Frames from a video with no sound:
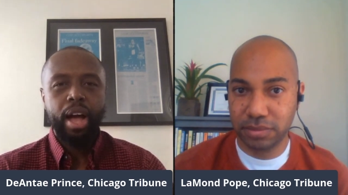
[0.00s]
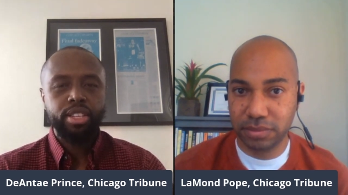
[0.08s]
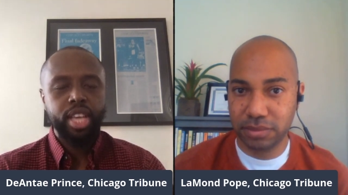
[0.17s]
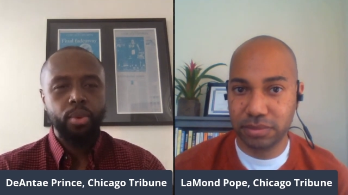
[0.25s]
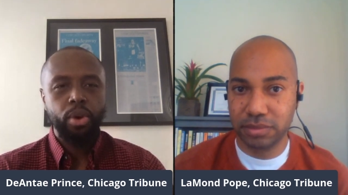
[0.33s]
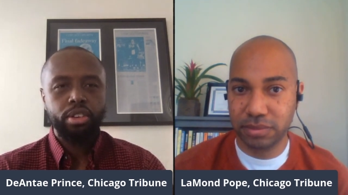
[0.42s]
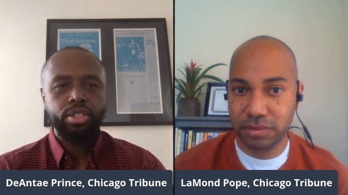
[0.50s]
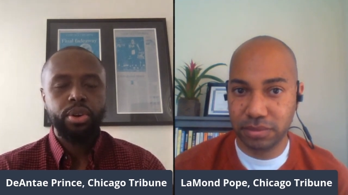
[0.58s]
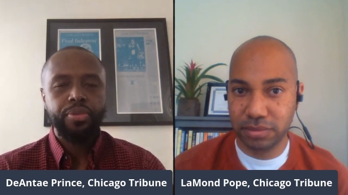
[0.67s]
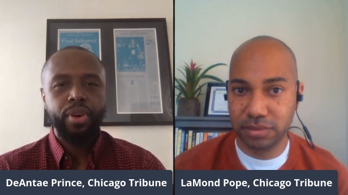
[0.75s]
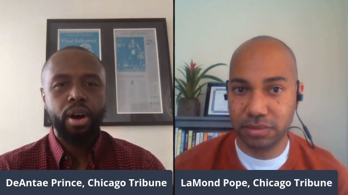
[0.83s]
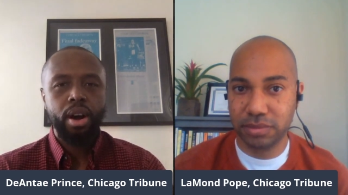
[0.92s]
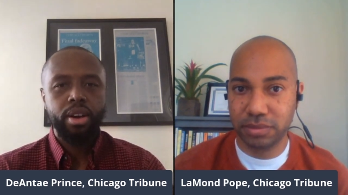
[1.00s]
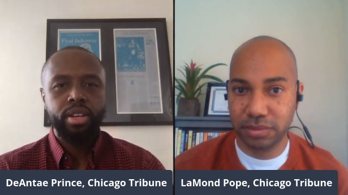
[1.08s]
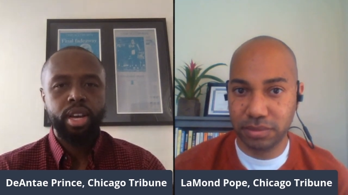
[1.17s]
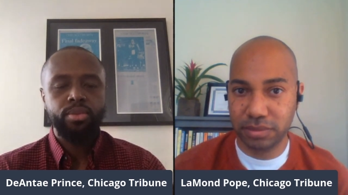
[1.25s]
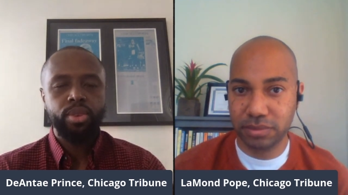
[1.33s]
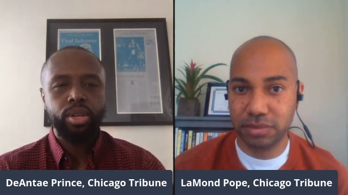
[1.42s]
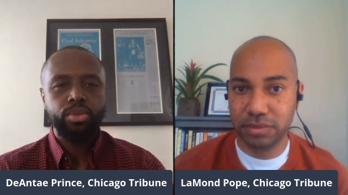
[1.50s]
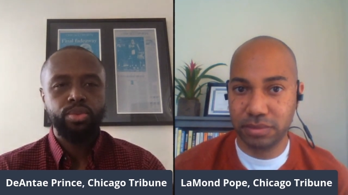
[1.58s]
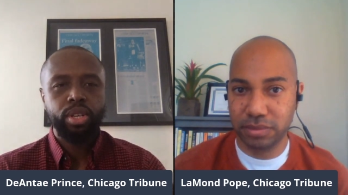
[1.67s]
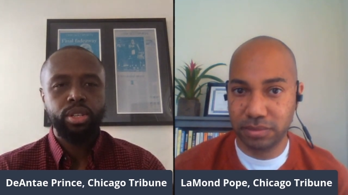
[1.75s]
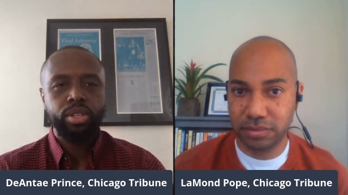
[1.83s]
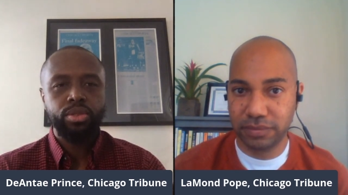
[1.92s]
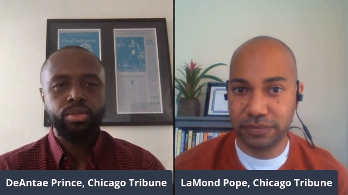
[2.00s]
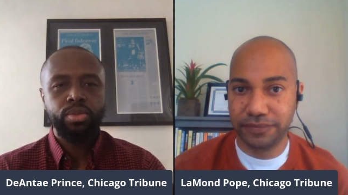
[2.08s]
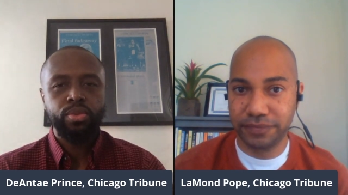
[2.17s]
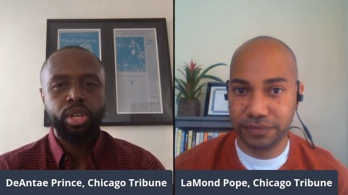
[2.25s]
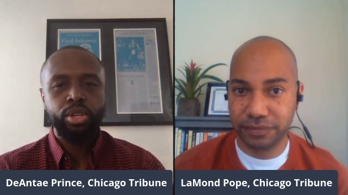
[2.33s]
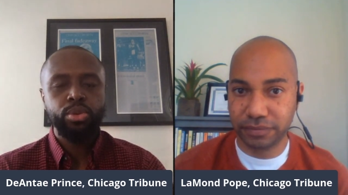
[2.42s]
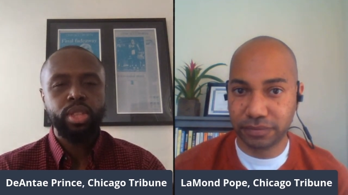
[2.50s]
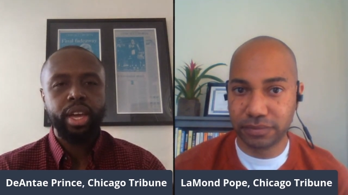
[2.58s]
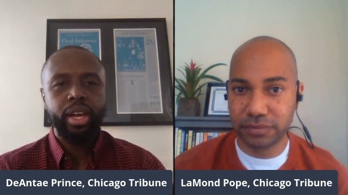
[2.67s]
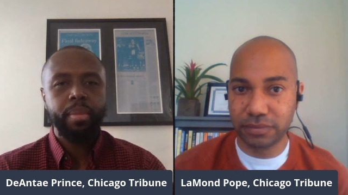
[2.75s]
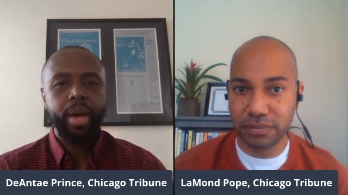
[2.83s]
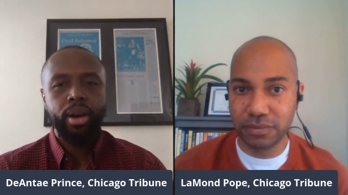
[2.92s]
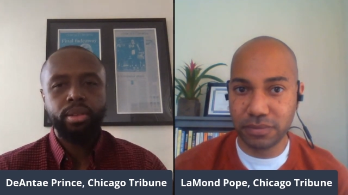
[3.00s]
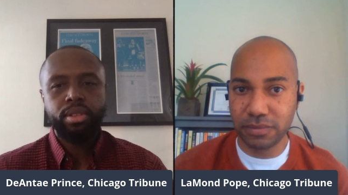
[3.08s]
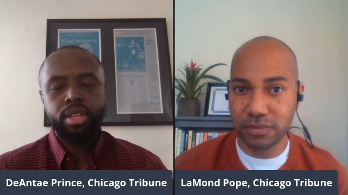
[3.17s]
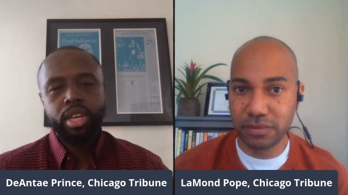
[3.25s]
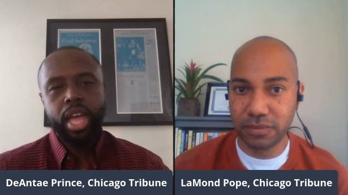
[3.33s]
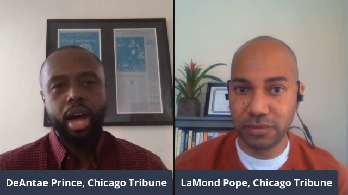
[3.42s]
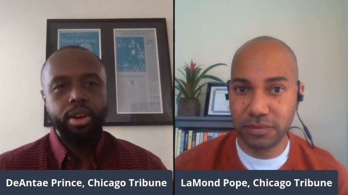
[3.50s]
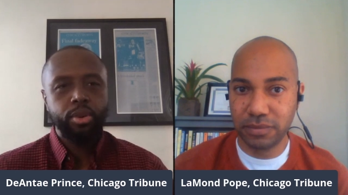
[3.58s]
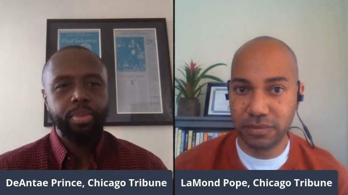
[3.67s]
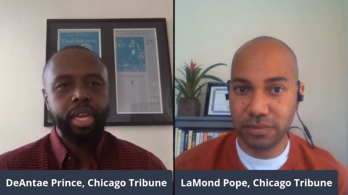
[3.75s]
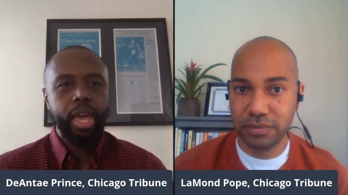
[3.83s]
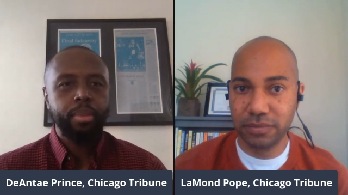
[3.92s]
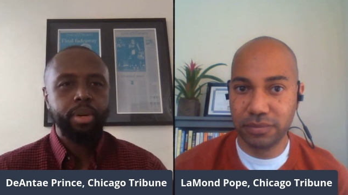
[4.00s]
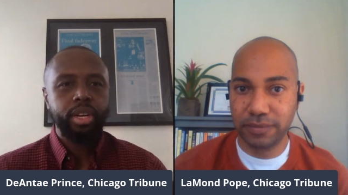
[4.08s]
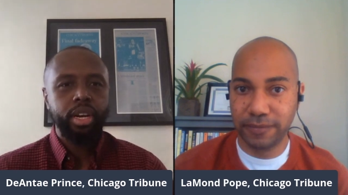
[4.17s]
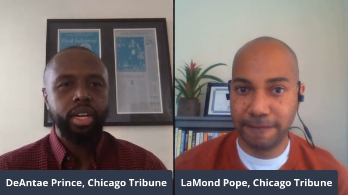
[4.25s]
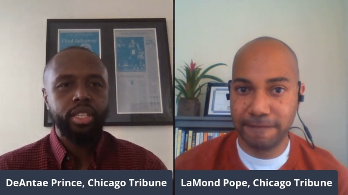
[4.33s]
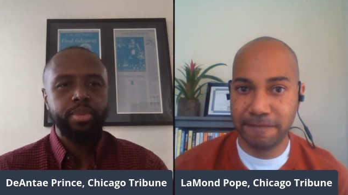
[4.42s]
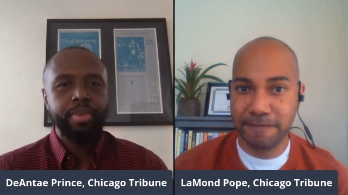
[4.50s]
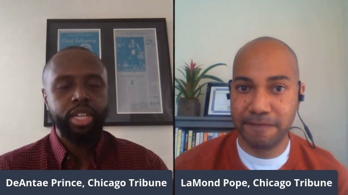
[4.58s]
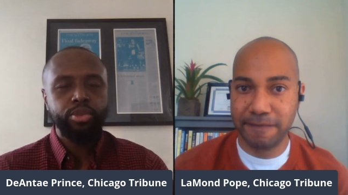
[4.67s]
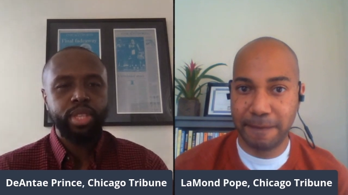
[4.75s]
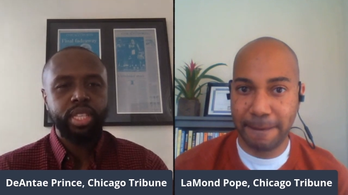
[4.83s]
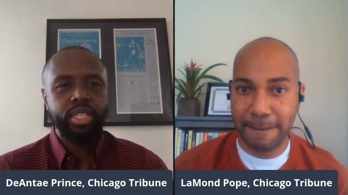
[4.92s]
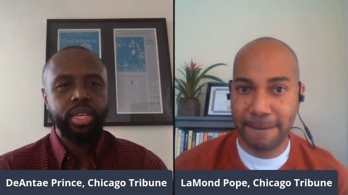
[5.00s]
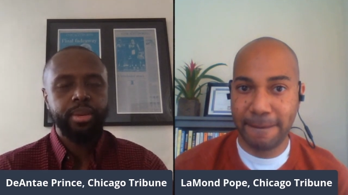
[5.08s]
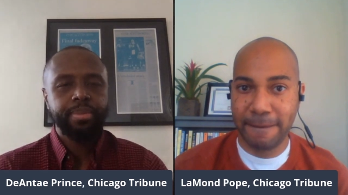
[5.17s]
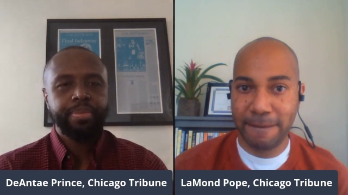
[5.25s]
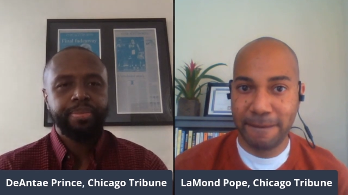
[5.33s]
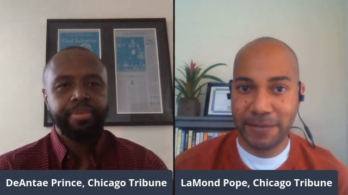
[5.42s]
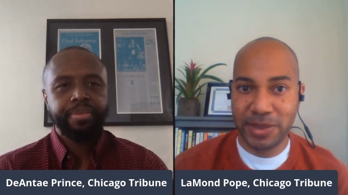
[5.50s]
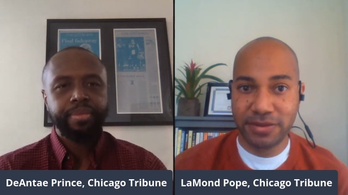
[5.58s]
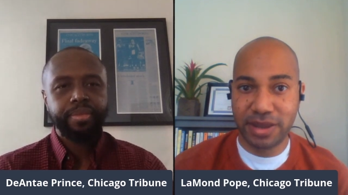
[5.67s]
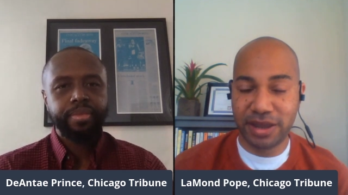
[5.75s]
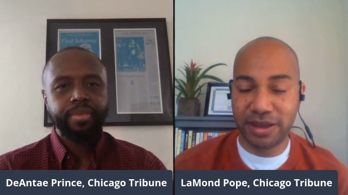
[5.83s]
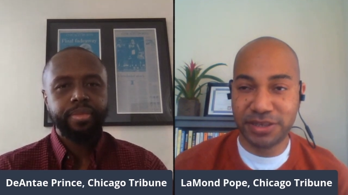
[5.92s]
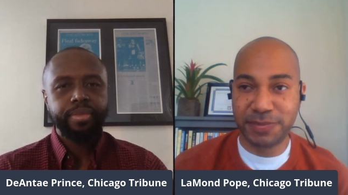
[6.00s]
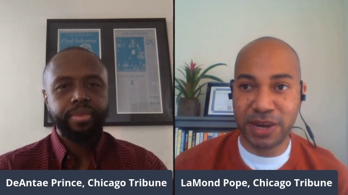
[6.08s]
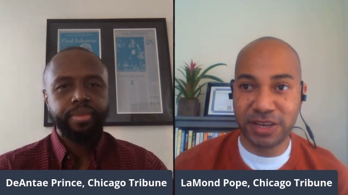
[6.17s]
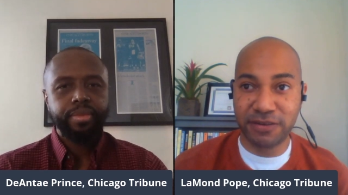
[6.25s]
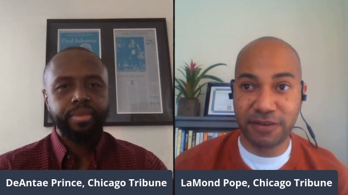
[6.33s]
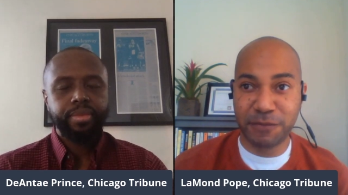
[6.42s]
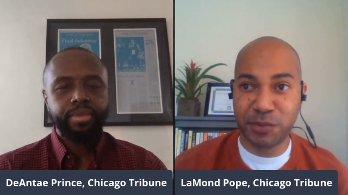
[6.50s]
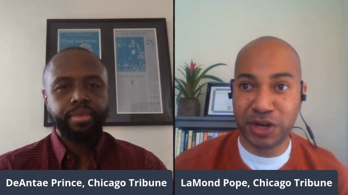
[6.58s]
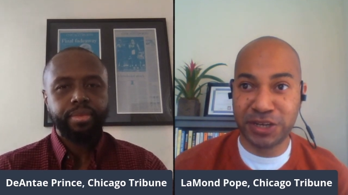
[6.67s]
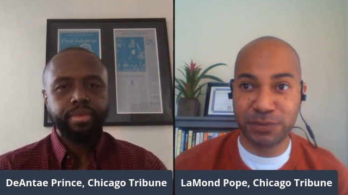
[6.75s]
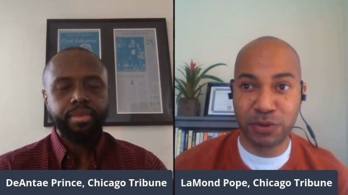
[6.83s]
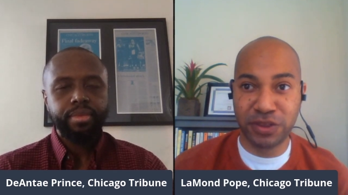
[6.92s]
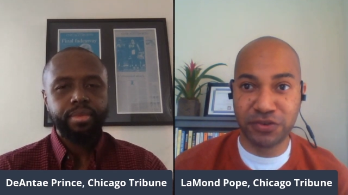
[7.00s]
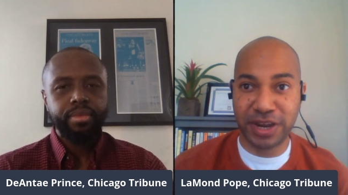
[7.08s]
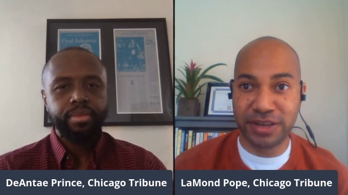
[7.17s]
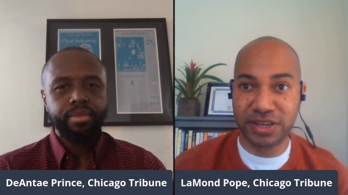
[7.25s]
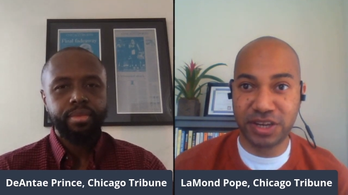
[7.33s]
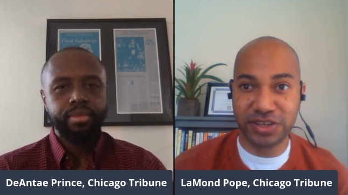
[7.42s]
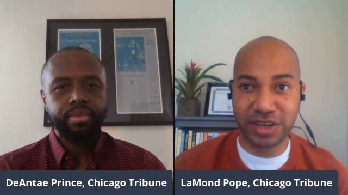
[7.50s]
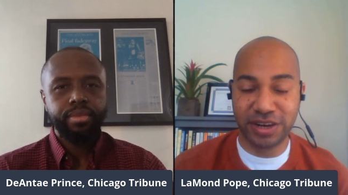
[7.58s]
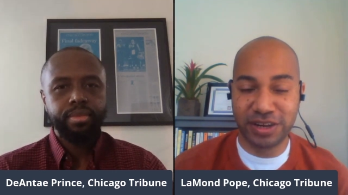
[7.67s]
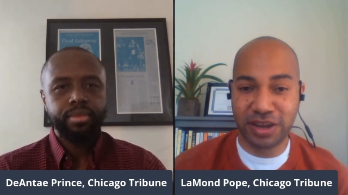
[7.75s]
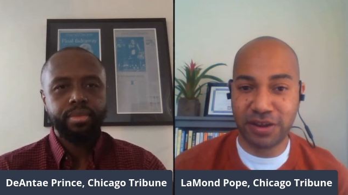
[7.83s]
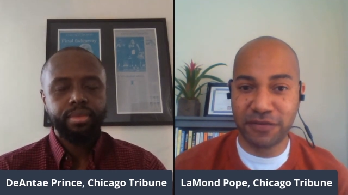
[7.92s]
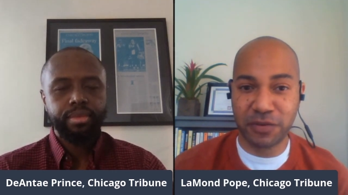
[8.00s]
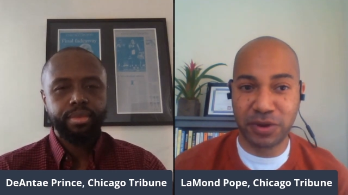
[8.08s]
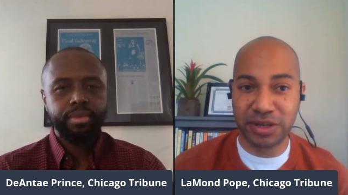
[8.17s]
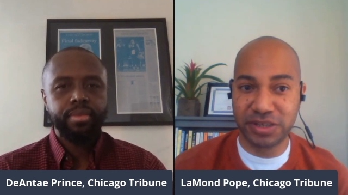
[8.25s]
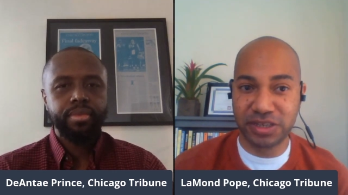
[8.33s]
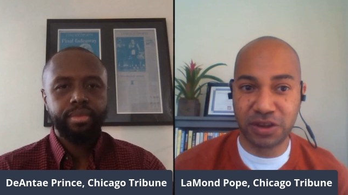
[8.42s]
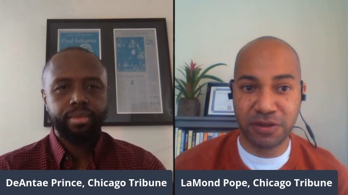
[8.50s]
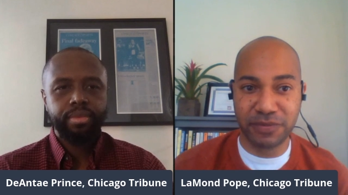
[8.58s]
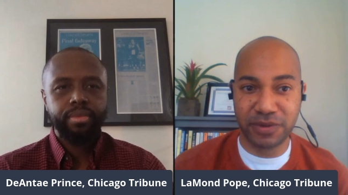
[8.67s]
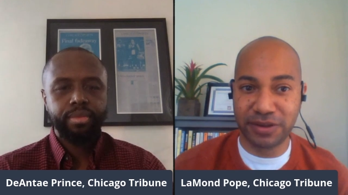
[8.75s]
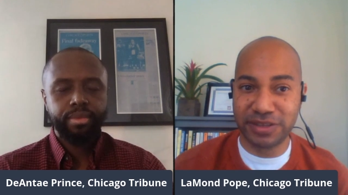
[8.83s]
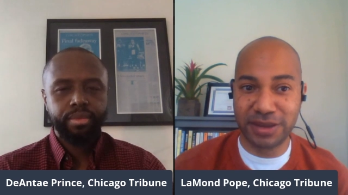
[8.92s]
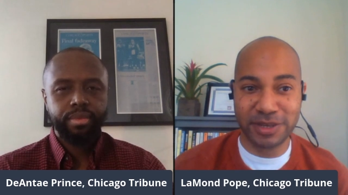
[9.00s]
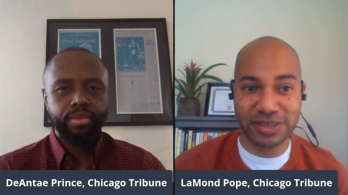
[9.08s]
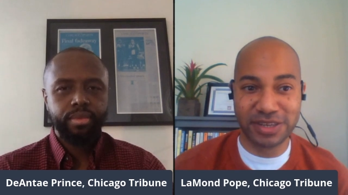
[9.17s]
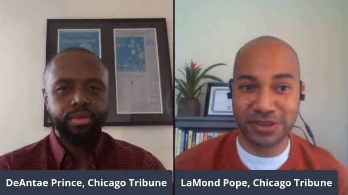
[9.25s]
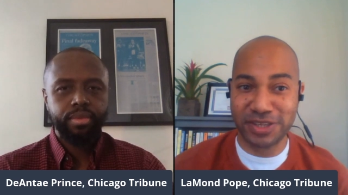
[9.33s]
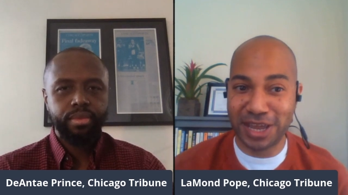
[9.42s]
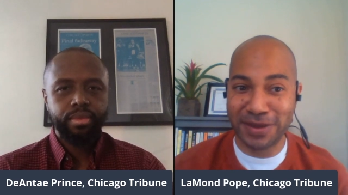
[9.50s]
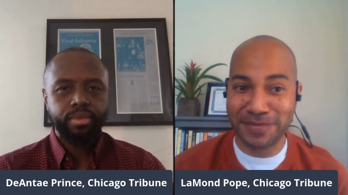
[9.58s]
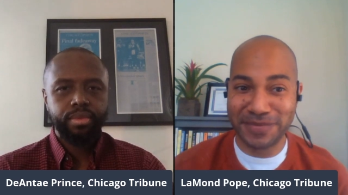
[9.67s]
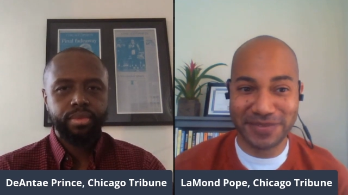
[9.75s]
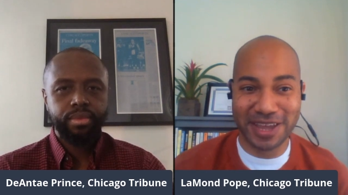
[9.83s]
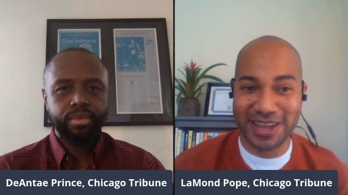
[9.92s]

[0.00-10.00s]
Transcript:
Speaker 1: how's that work so far, and what what do you what do you think about how he'll be able to to mesh with this team?
Speaker 2: Yeah, it's been a pretty smooth transition. You know, everyone's still, you know, Tim is still Tim.